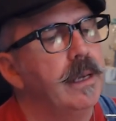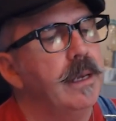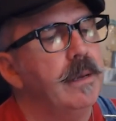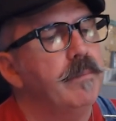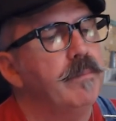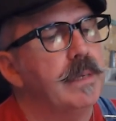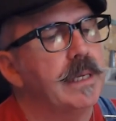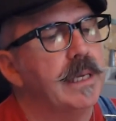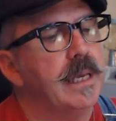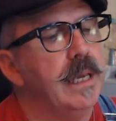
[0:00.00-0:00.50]

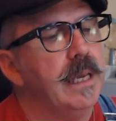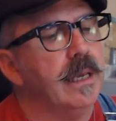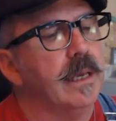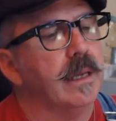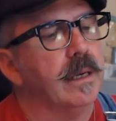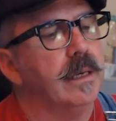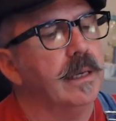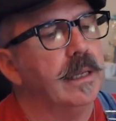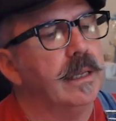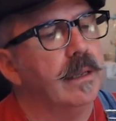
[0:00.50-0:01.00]

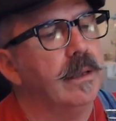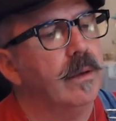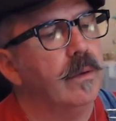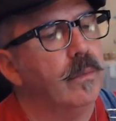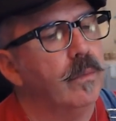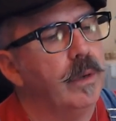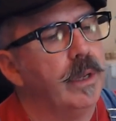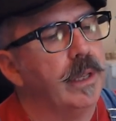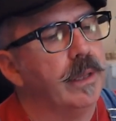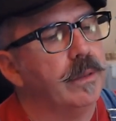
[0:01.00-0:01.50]
Begin
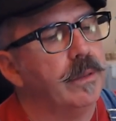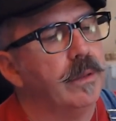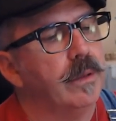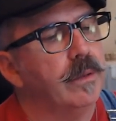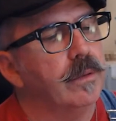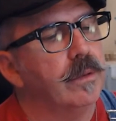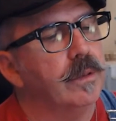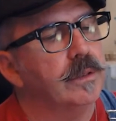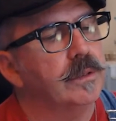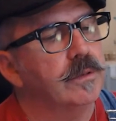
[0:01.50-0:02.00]
with
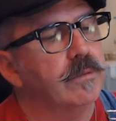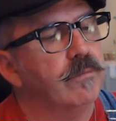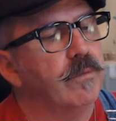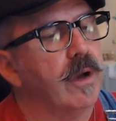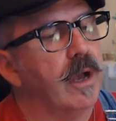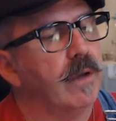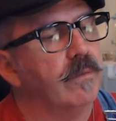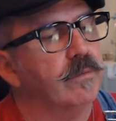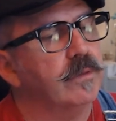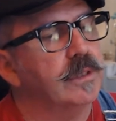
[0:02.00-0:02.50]
the
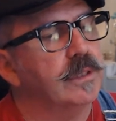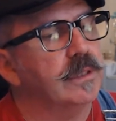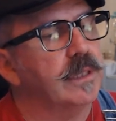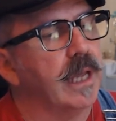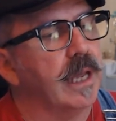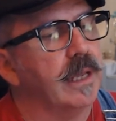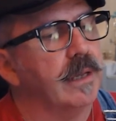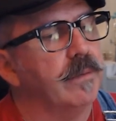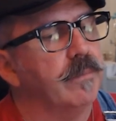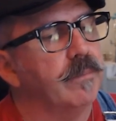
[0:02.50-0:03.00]
survival
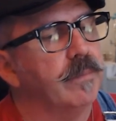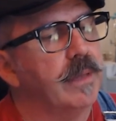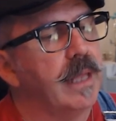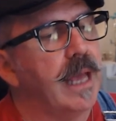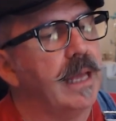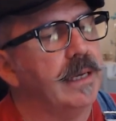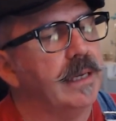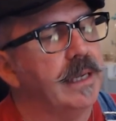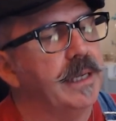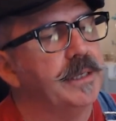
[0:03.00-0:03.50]
state
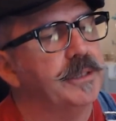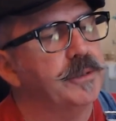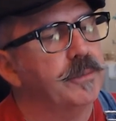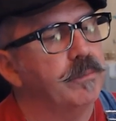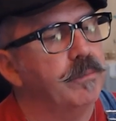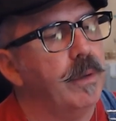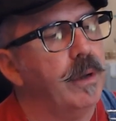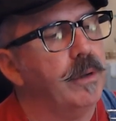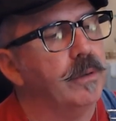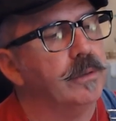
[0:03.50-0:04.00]
that is
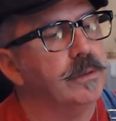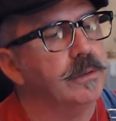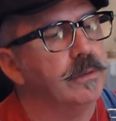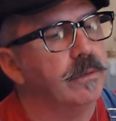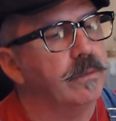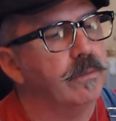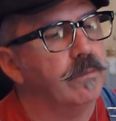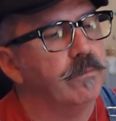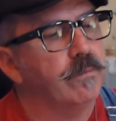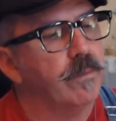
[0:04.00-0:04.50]
most
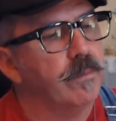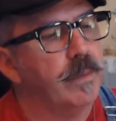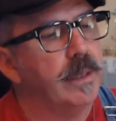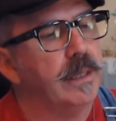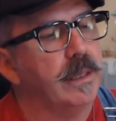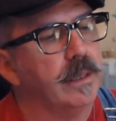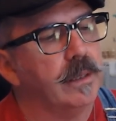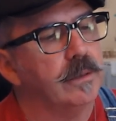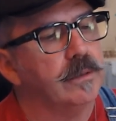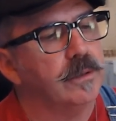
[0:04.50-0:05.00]

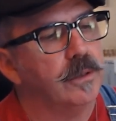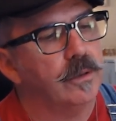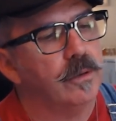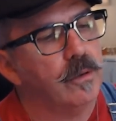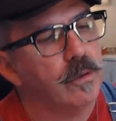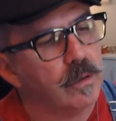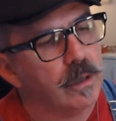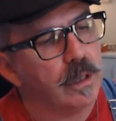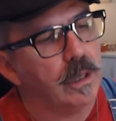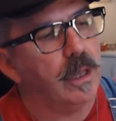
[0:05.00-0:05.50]
familiar to
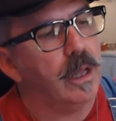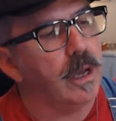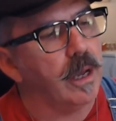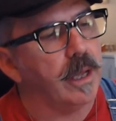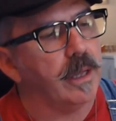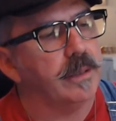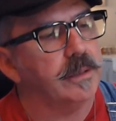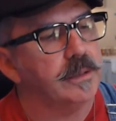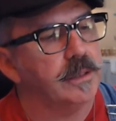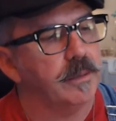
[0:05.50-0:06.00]
your
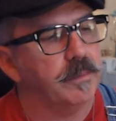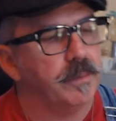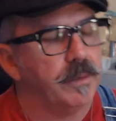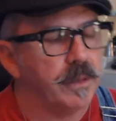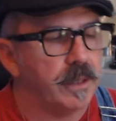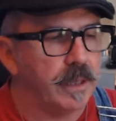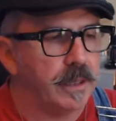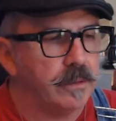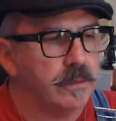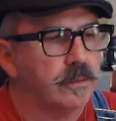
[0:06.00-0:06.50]
client,
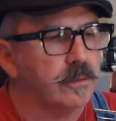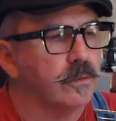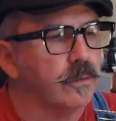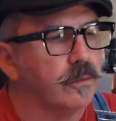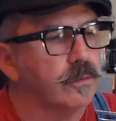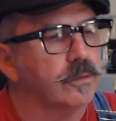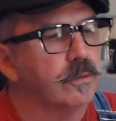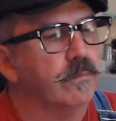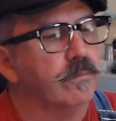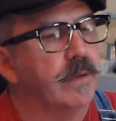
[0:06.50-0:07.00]
sympathetic or
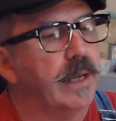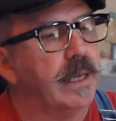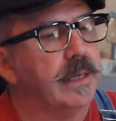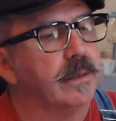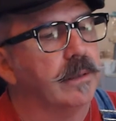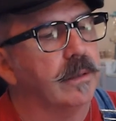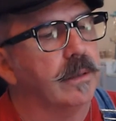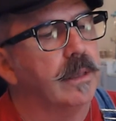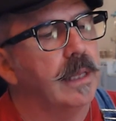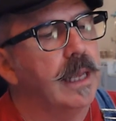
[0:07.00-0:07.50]
dorsal
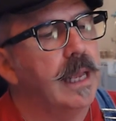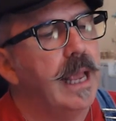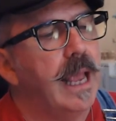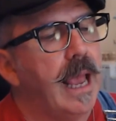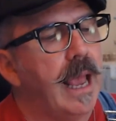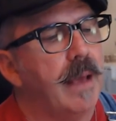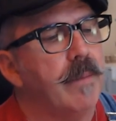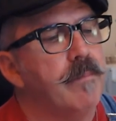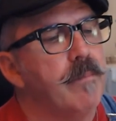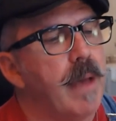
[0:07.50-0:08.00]
vagal,
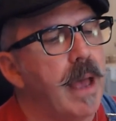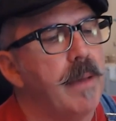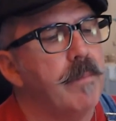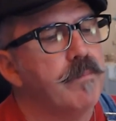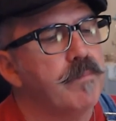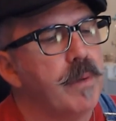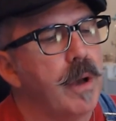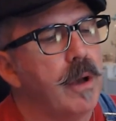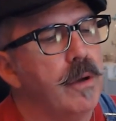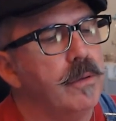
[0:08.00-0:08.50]
and
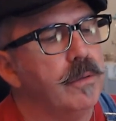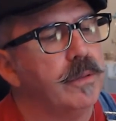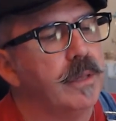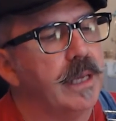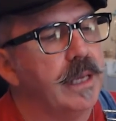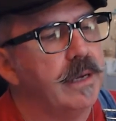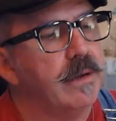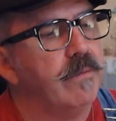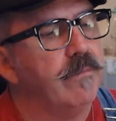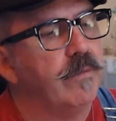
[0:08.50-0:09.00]
map both
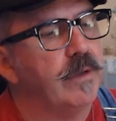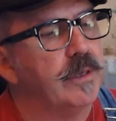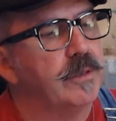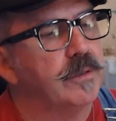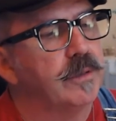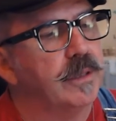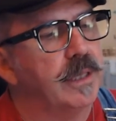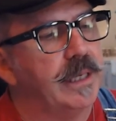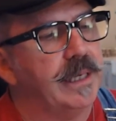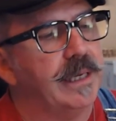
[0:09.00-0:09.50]

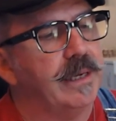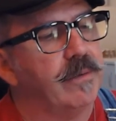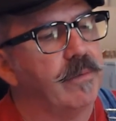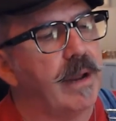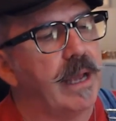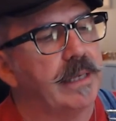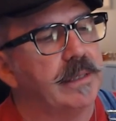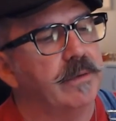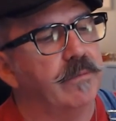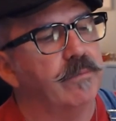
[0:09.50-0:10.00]
individual and
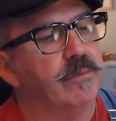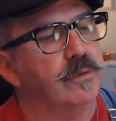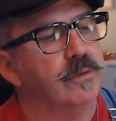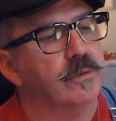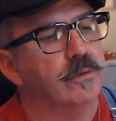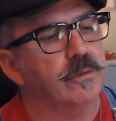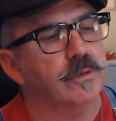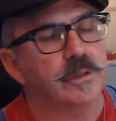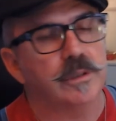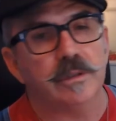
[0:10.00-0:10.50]
interactive
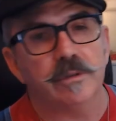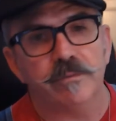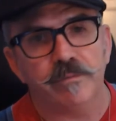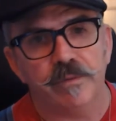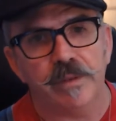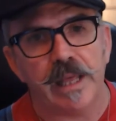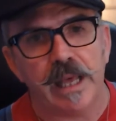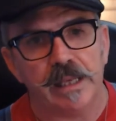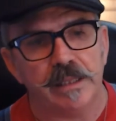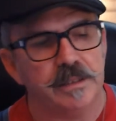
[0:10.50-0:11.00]
resources
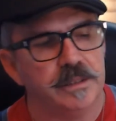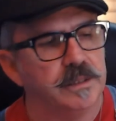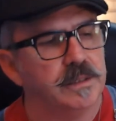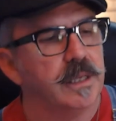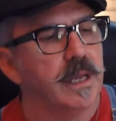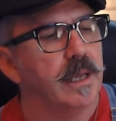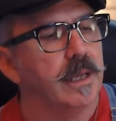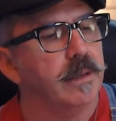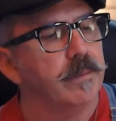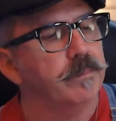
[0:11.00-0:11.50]
for that
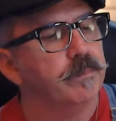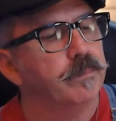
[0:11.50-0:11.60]
state.